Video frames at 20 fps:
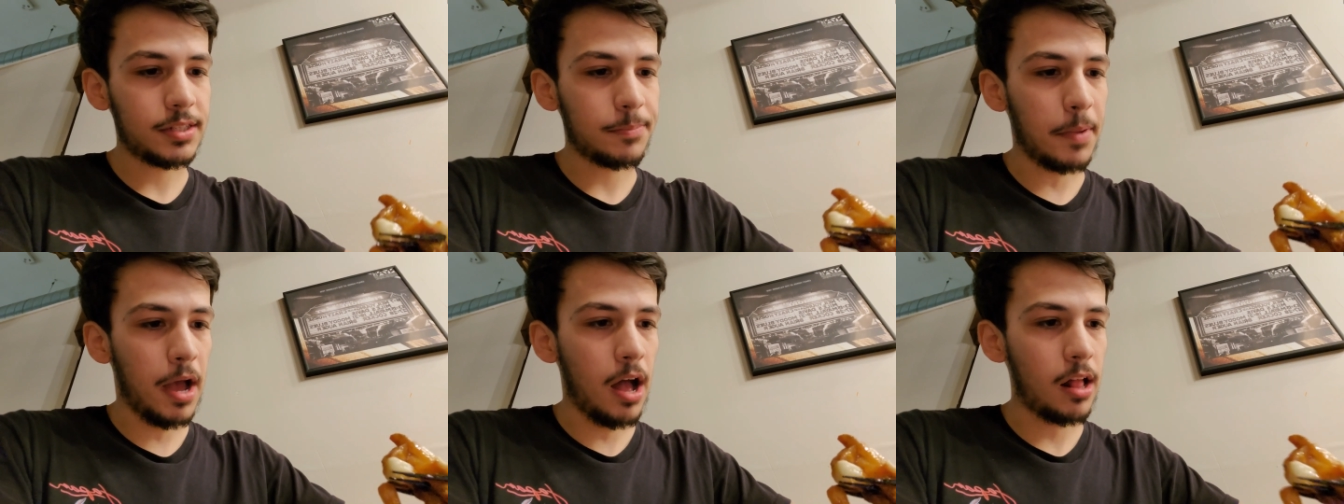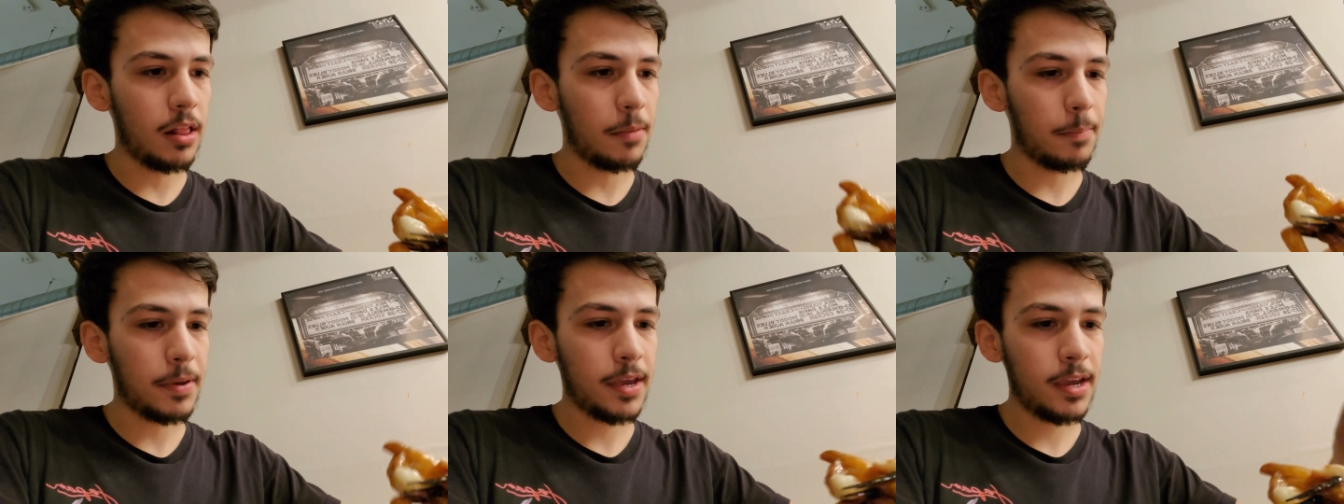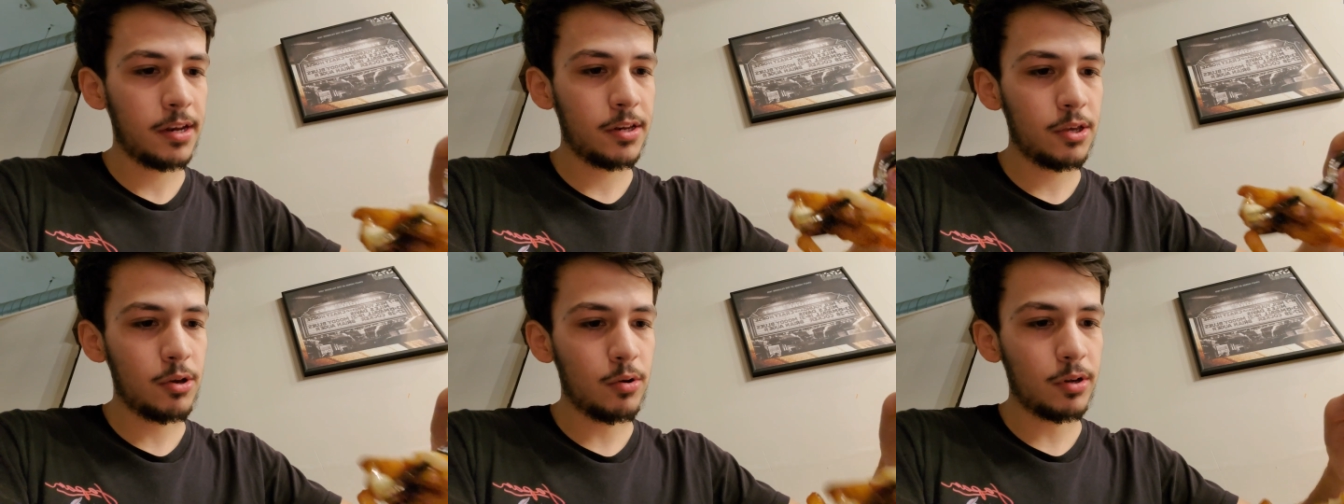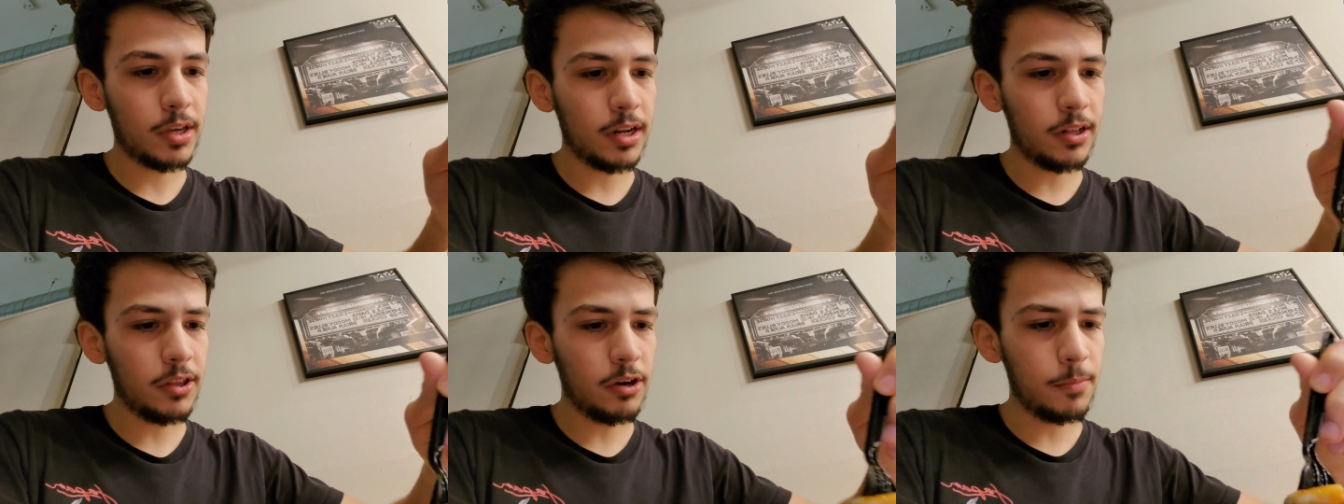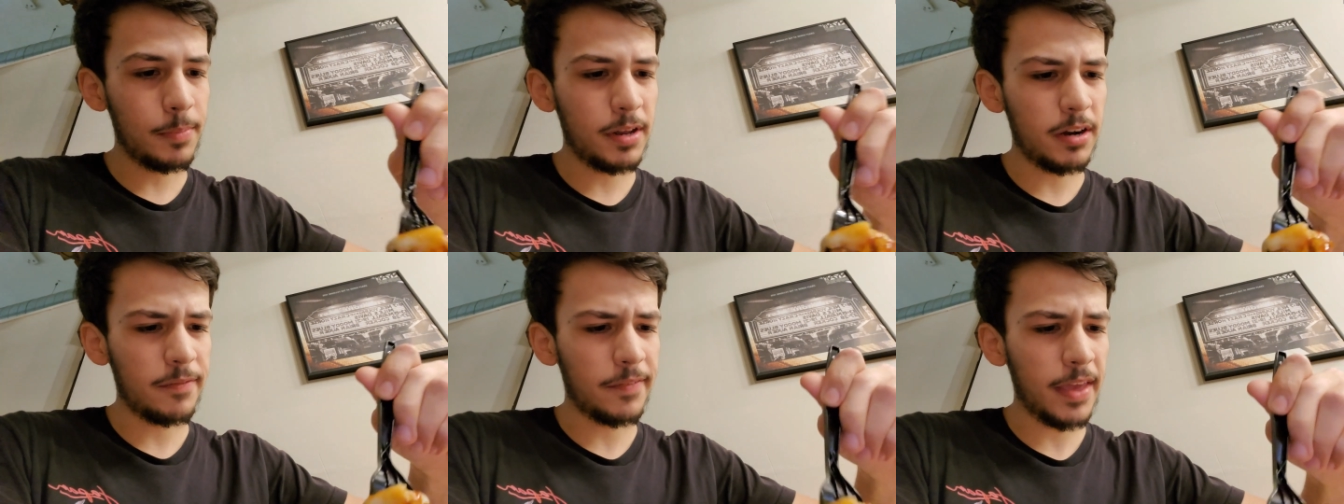jalapeno. Get a little
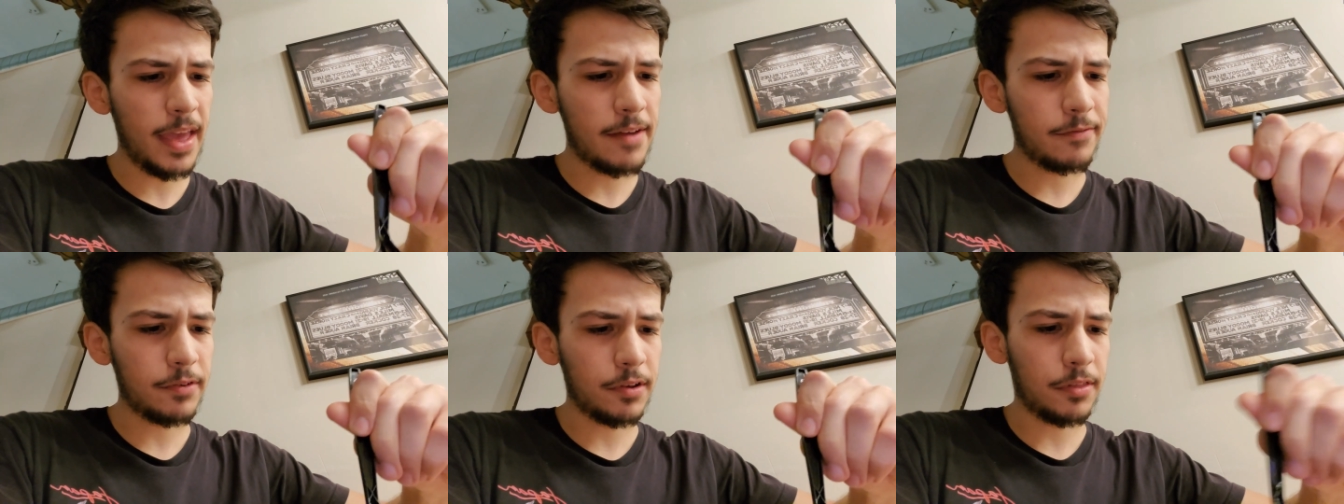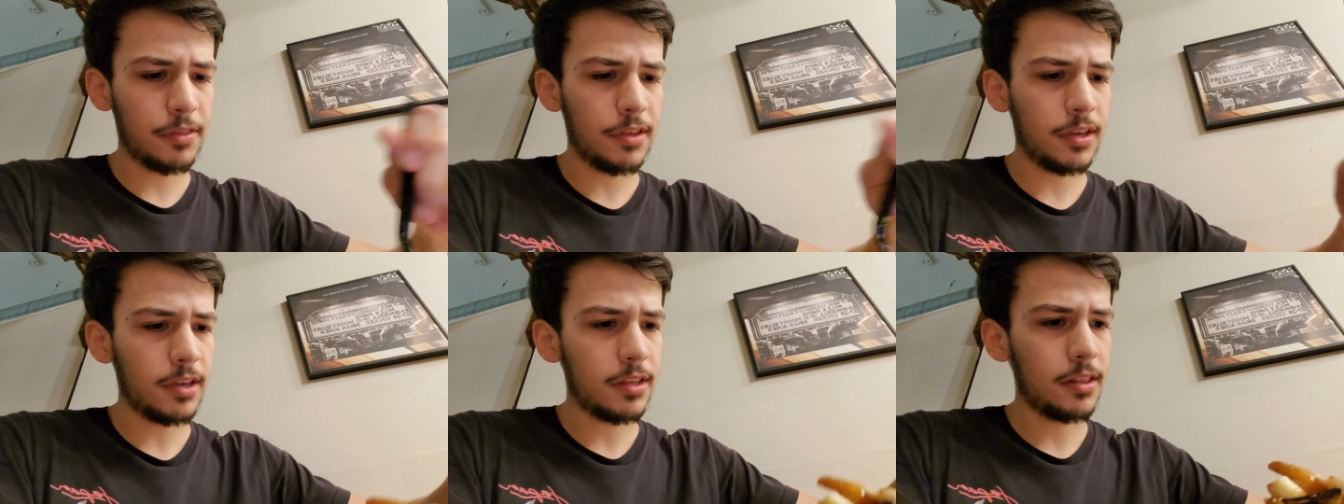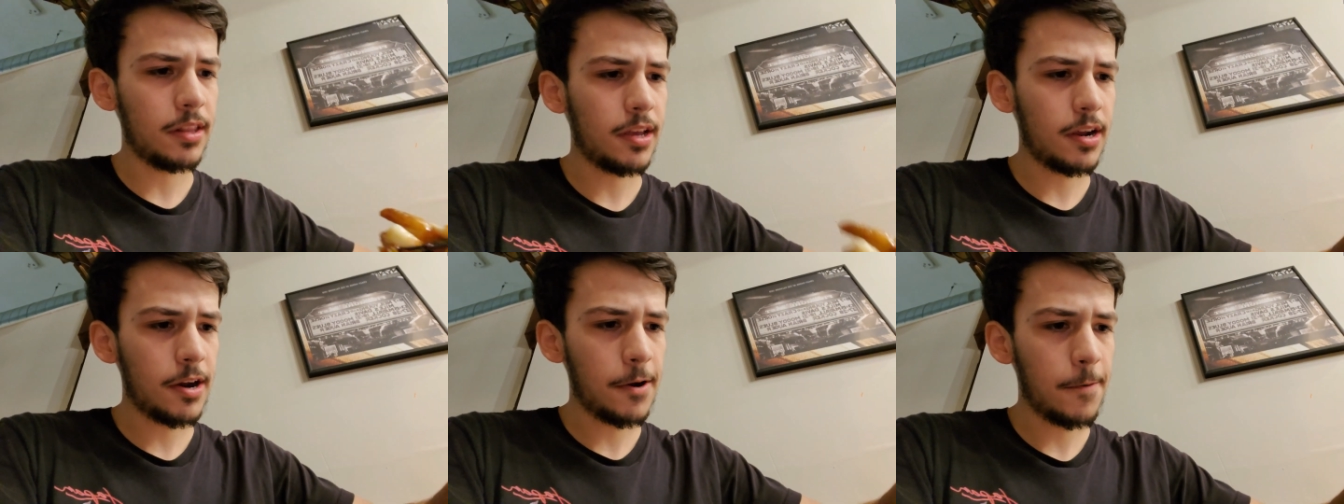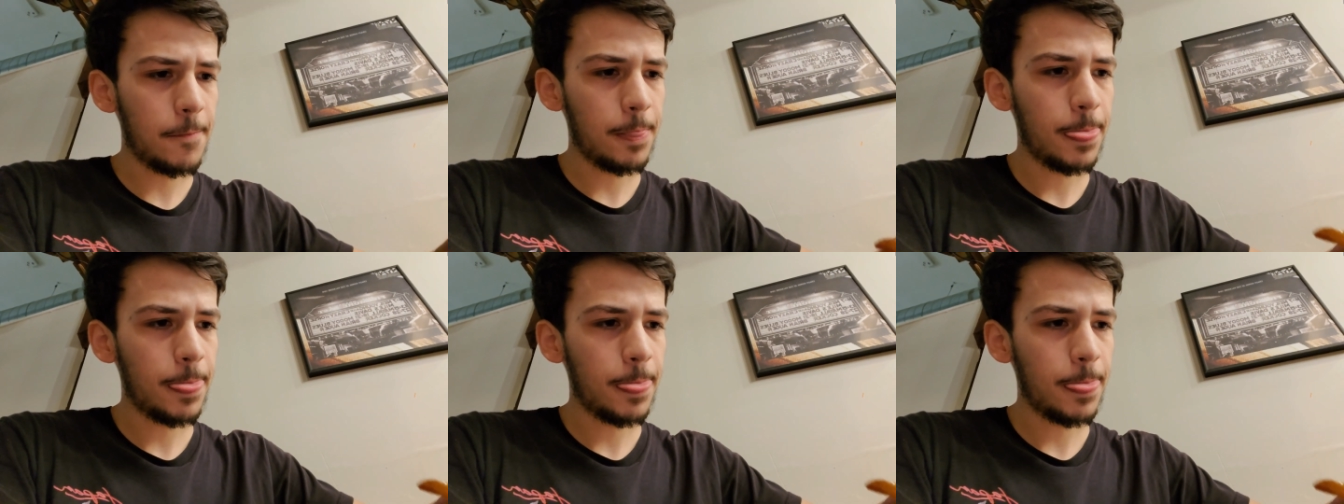bit of everything in there.